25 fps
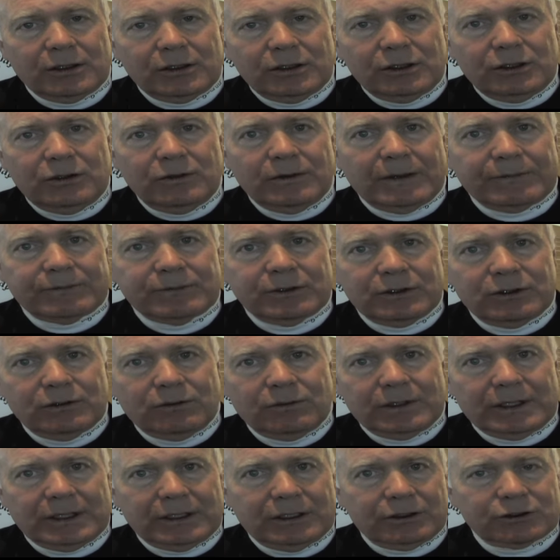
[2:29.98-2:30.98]
you have to
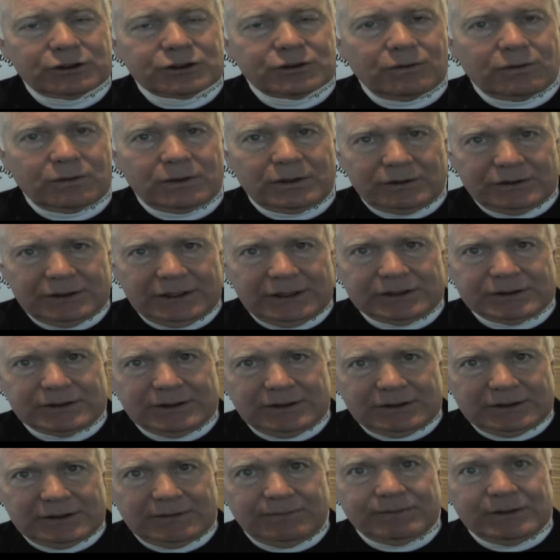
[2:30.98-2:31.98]
do it in a shorter
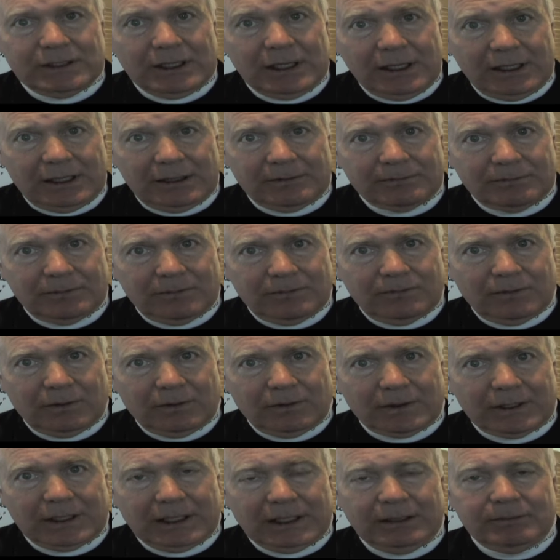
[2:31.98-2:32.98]
distance of time,
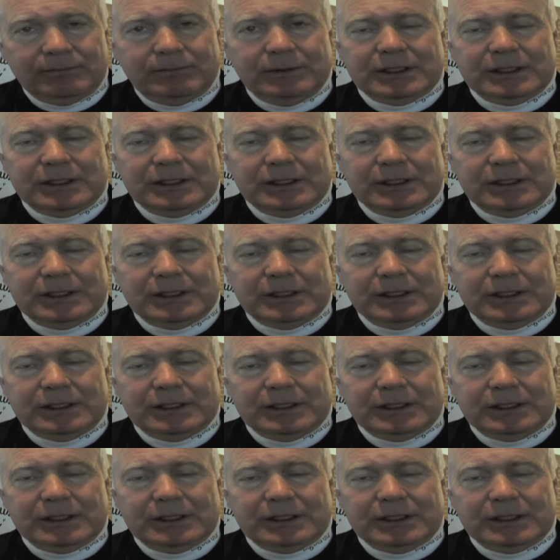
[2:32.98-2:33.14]
okay?